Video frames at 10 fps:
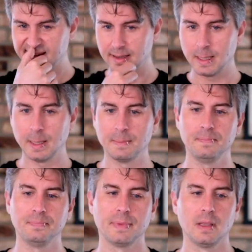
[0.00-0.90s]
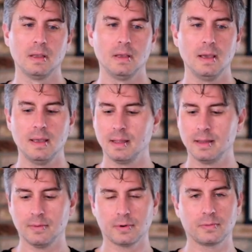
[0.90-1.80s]
Um, and, and
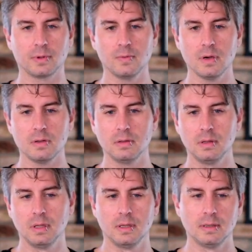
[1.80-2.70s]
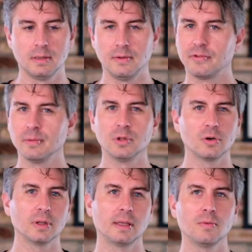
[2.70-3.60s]
that works really well.
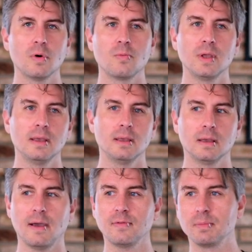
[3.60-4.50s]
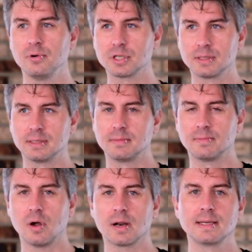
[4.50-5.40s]
Similarly, when we, after we push
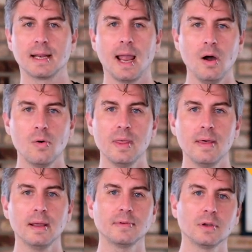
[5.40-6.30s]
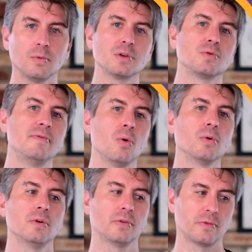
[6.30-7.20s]
product data out, we then have to go and retrieve
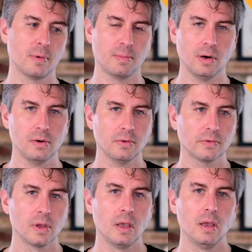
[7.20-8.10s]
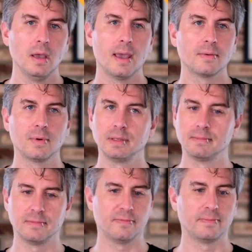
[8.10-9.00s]
orders from our partners. And we
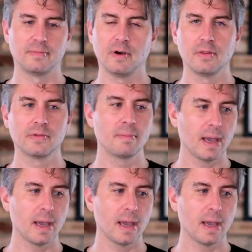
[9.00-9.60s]
follow the same